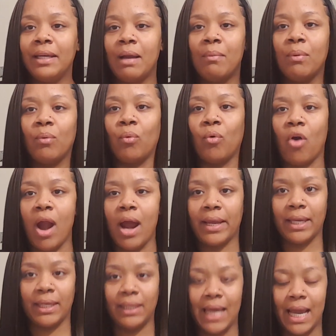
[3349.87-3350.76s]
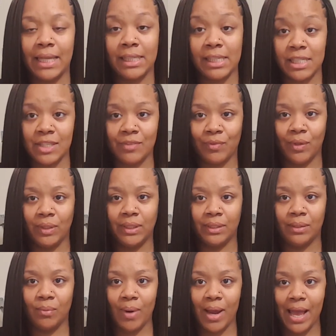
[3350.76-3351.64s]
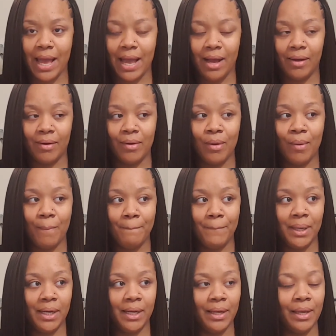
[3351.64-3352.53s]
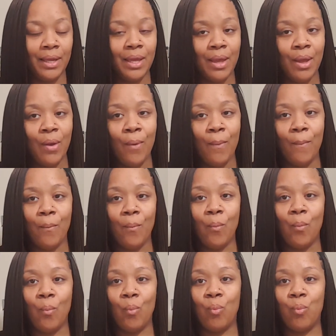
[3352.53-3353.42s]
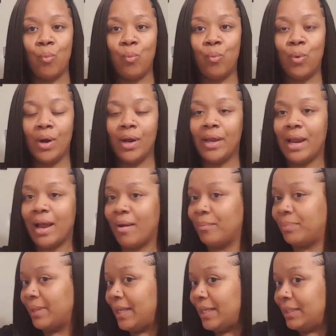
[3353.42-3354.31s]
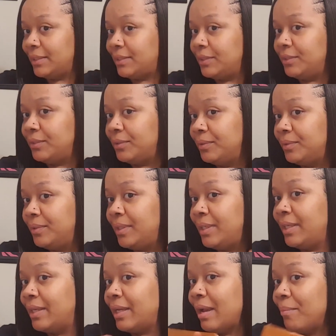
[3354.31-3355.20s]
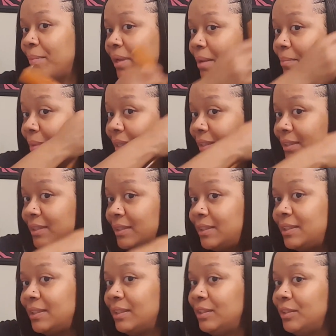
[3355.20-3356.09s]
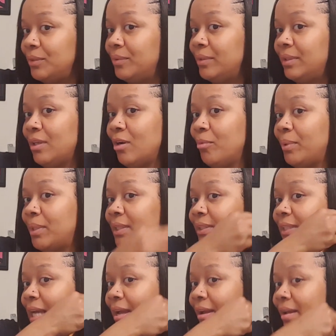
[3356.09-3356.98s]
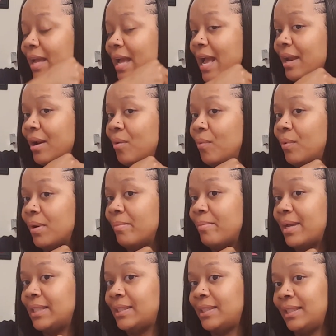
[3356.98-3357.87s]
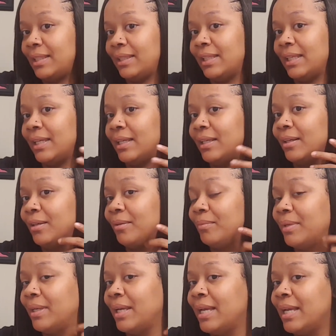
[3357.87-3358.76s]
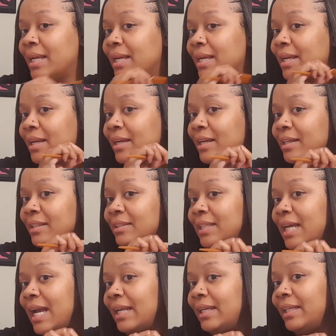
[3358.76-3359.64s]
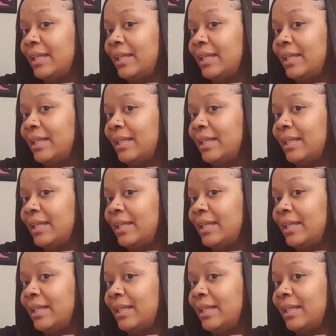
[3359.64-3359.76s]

think I'm gonna rock it like this for a little while, but what I'm planning to do, I'm gonna get my sister to do it though, because I don't want to mess anything up, because I